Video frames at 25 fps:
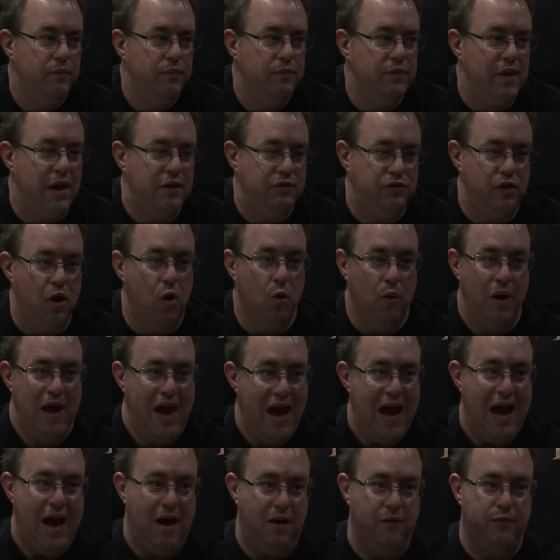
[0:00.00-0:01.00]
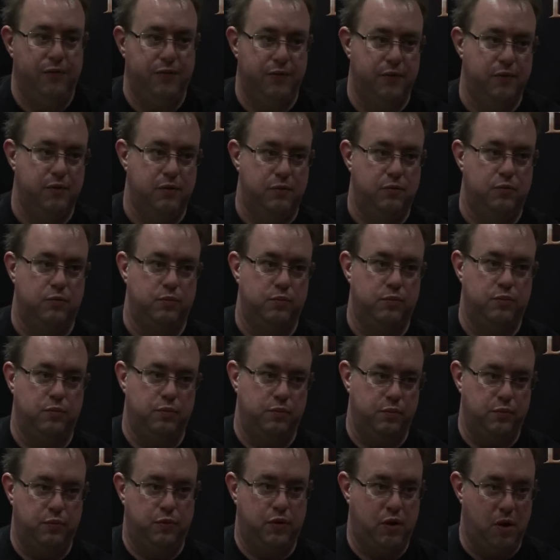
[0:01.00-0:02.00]
that don't have
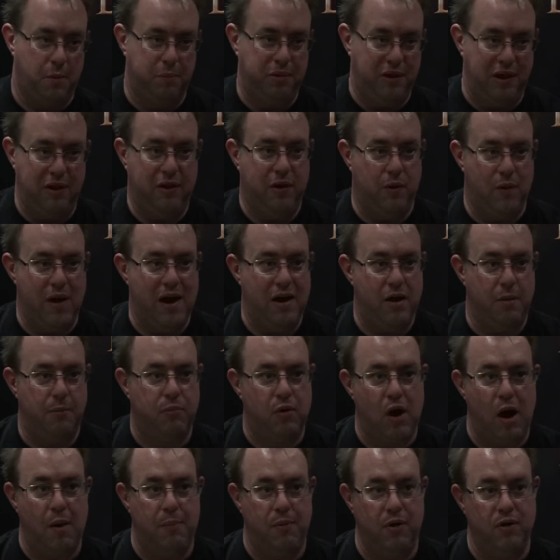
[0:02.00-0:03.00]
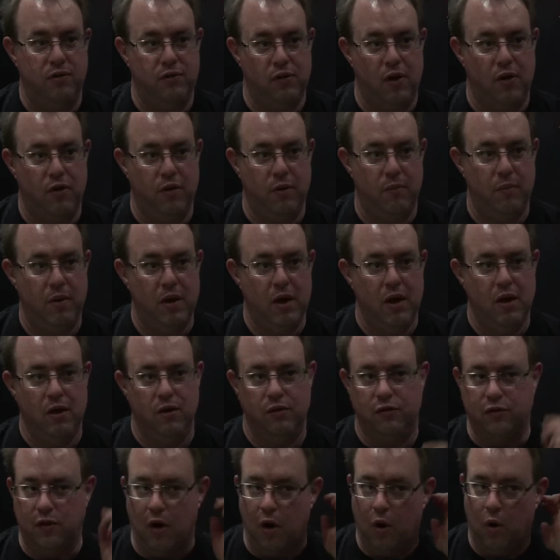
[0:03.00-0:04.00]
completely random properties on them.
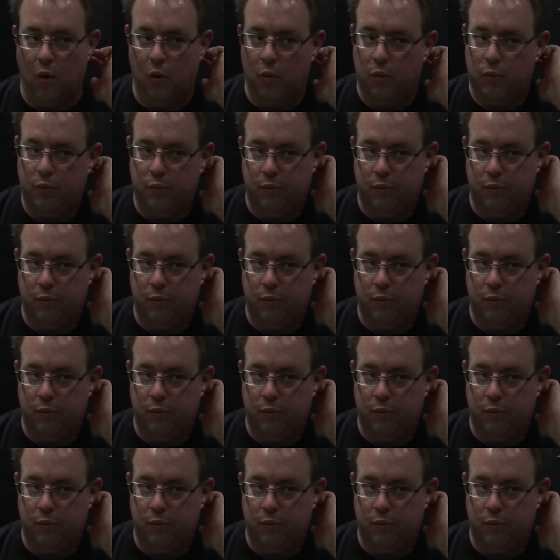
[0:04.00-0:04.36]
So